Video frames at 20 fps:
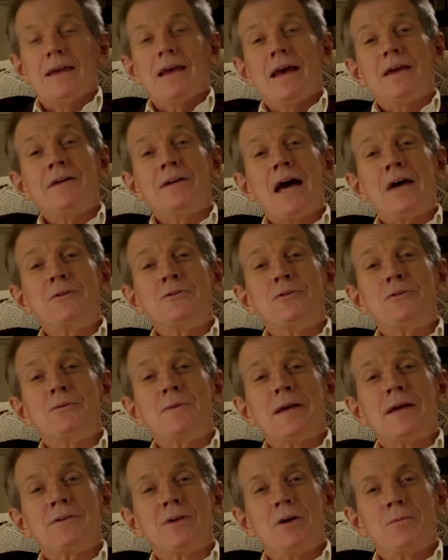And how did you
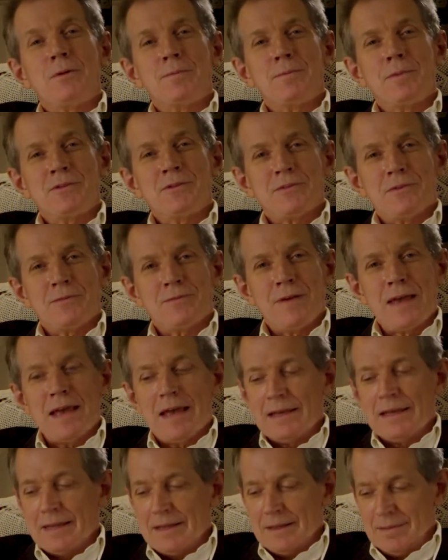get on with Mr.
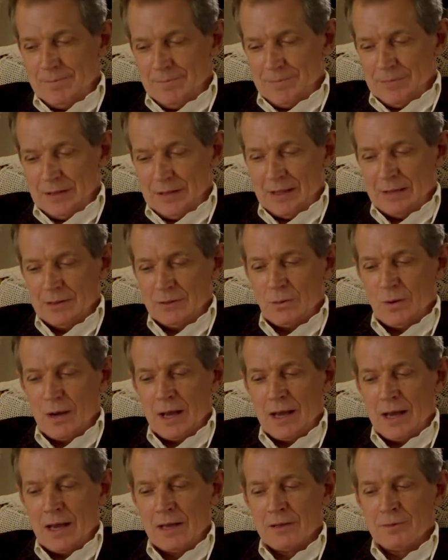Fairlie?
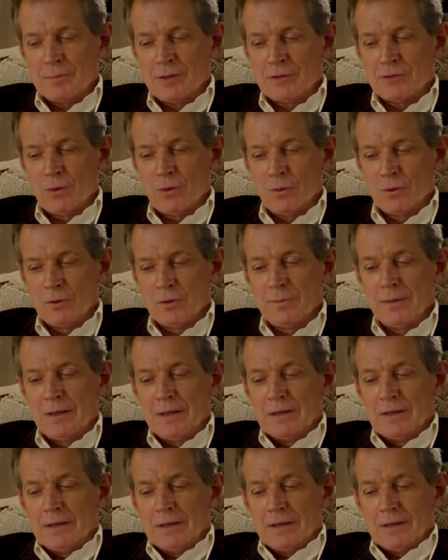inquired Miss Halcombe
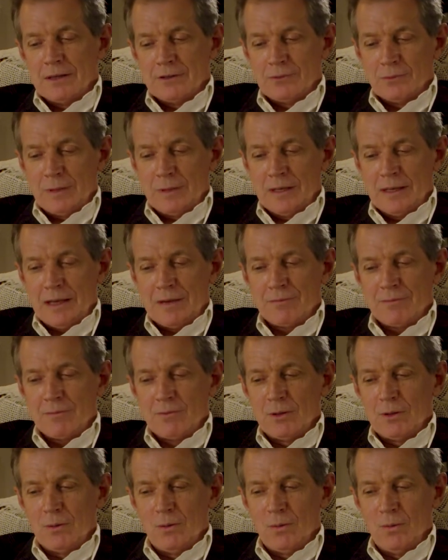as we left
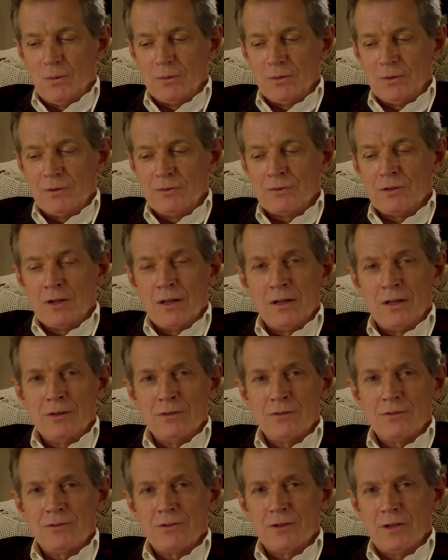the lawn
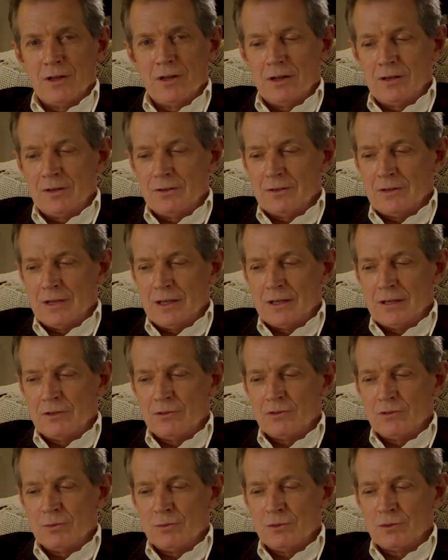and turned
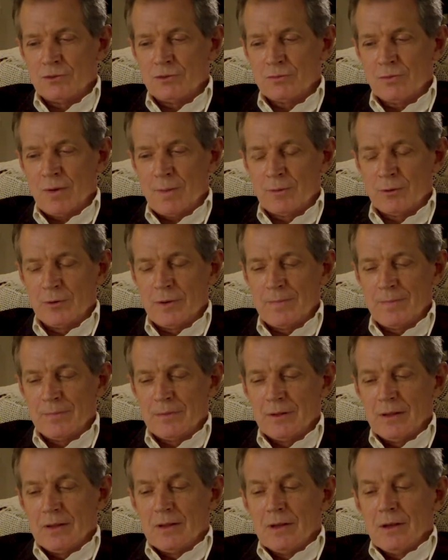into a shrubbery.
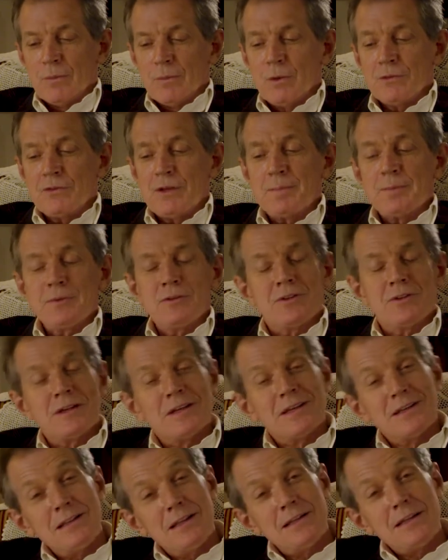Was he
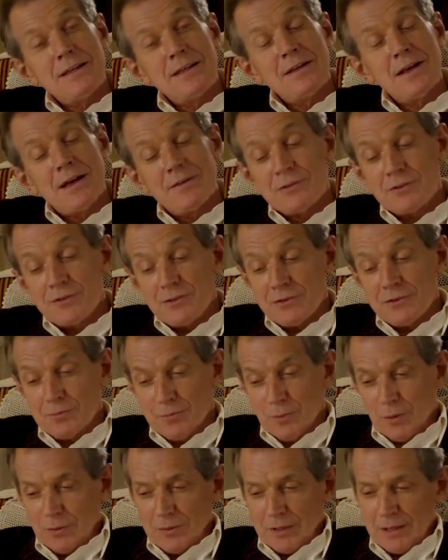particularly nervous this
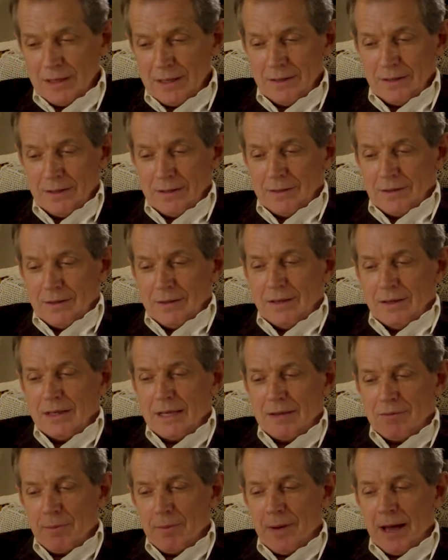morning?
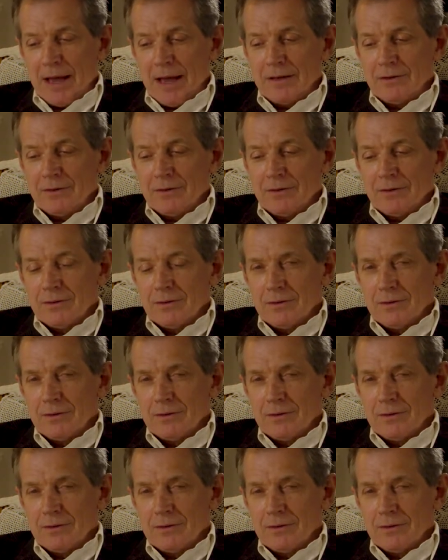Never mind.